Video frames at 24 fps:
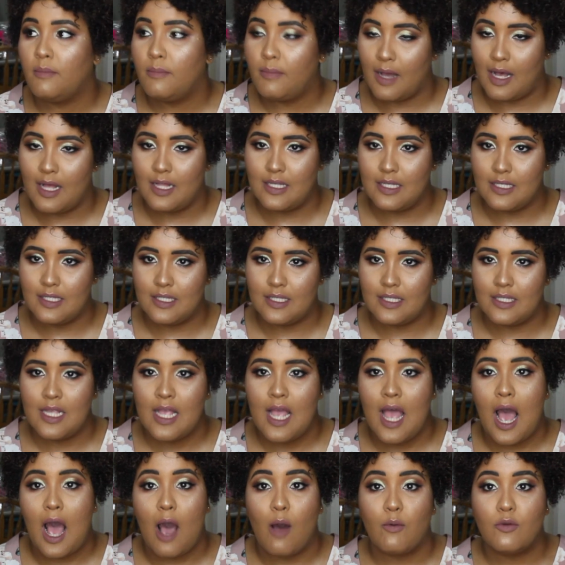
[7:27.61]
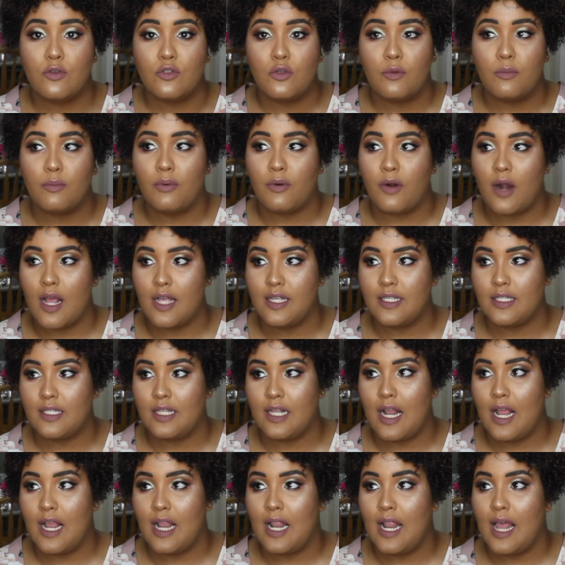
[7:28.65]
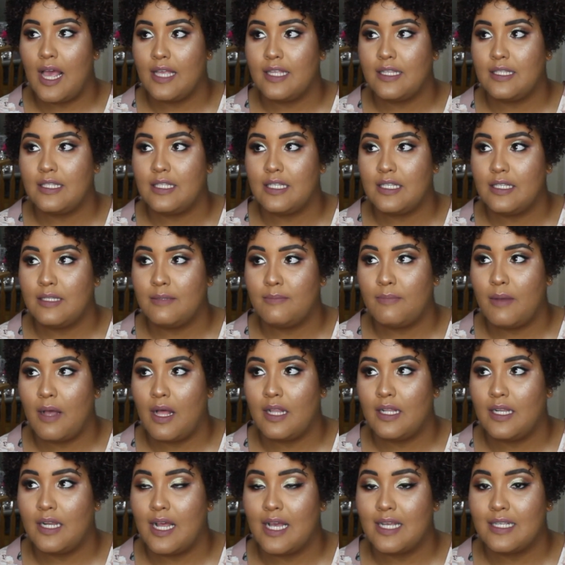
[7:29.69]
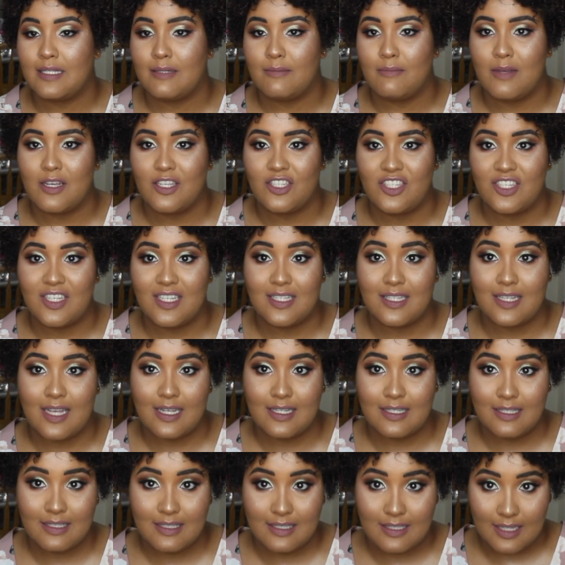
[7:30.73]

palettes, I was surprised that I liked this palette as much as I